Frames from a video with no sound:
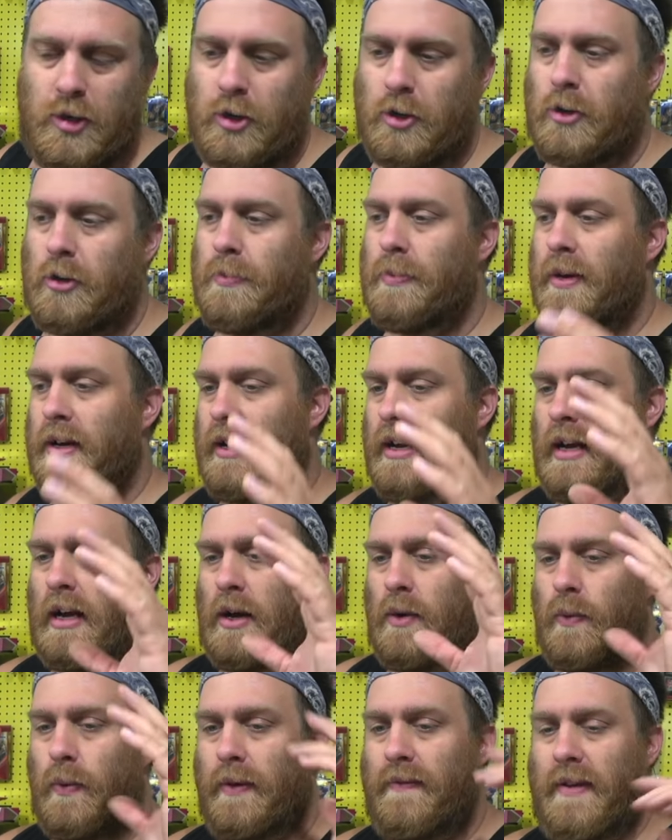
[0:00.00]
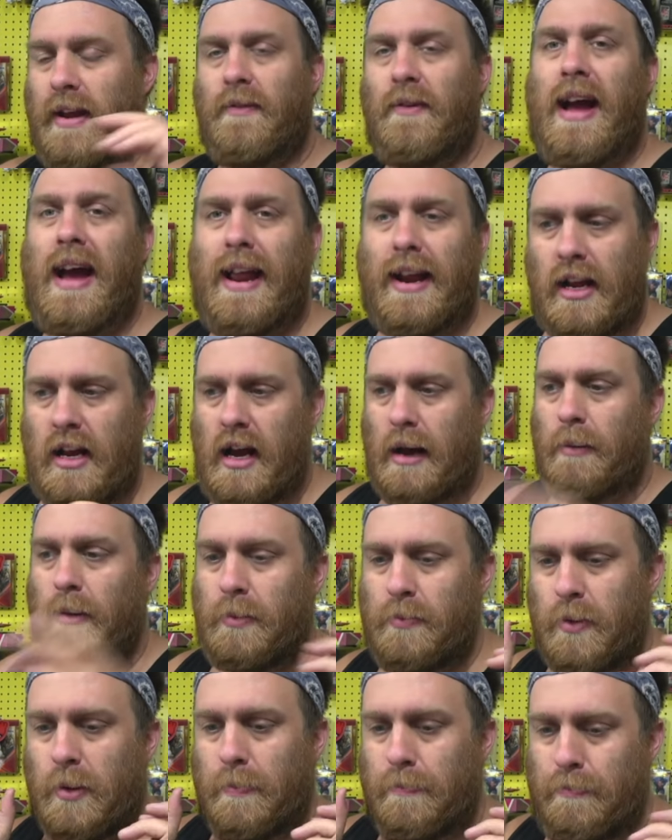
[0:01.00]
I'm sure, but we've never had a
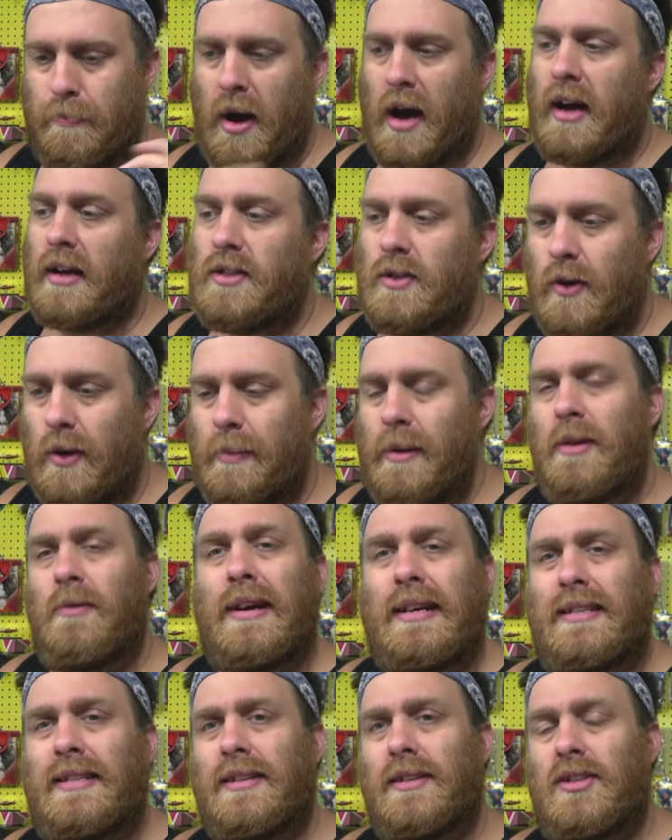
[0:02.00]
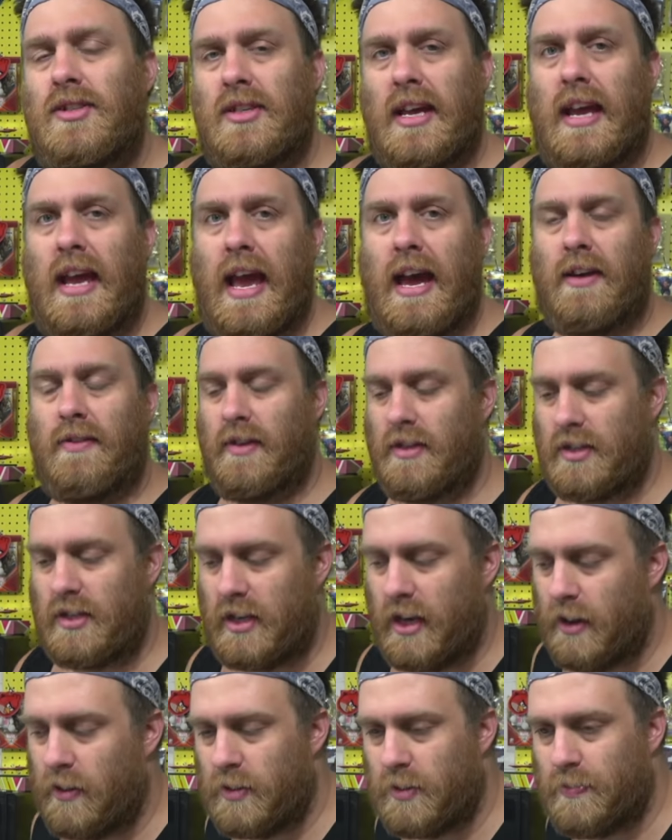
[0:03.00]
comic book box. So I'm interested in seeing how
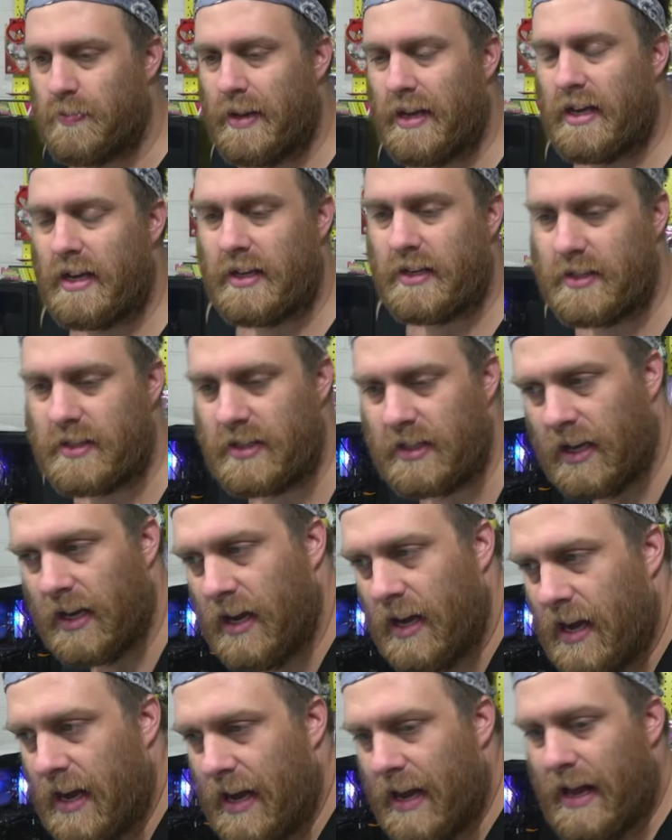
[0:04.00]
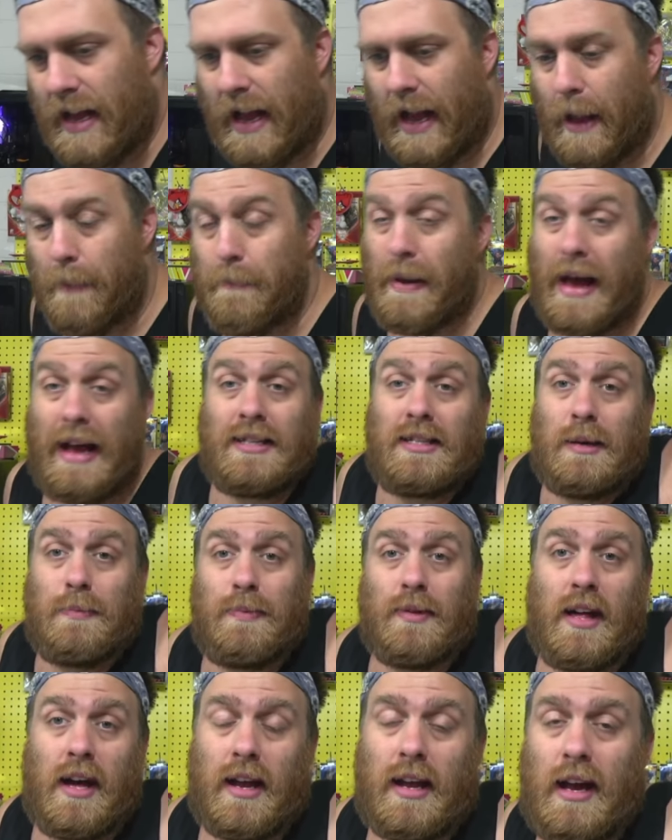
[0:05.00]
this goes because I
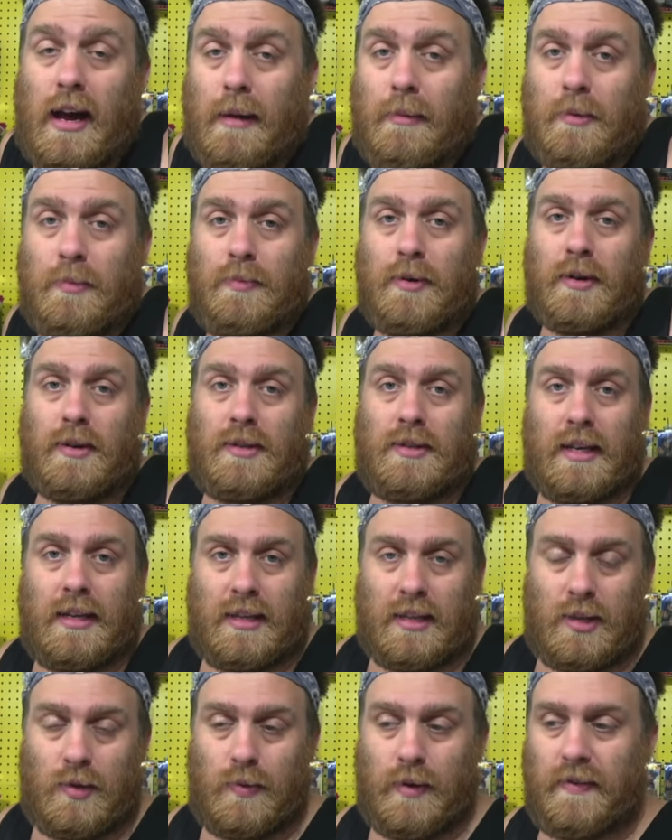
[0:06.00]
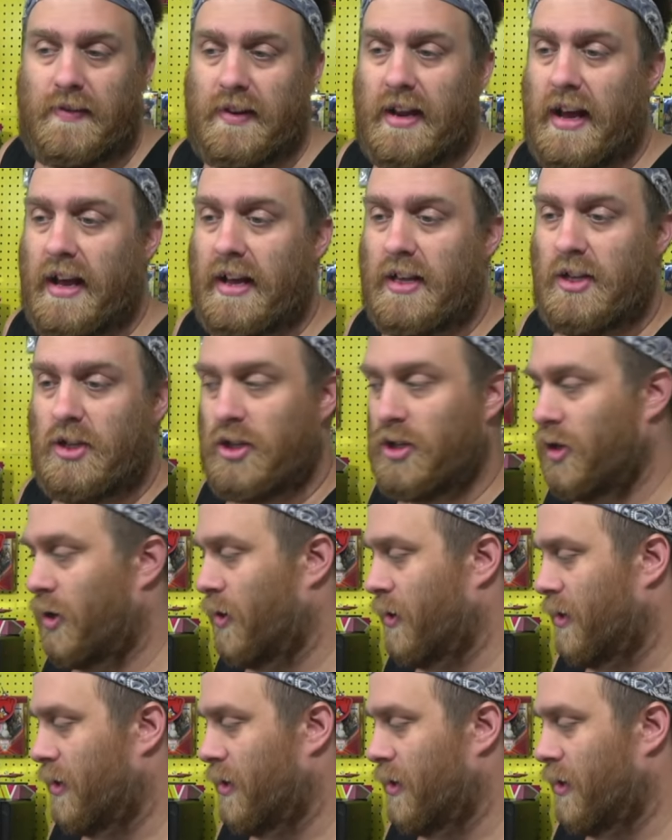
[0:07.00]
pass up a lot of comic books at the thrift, and I could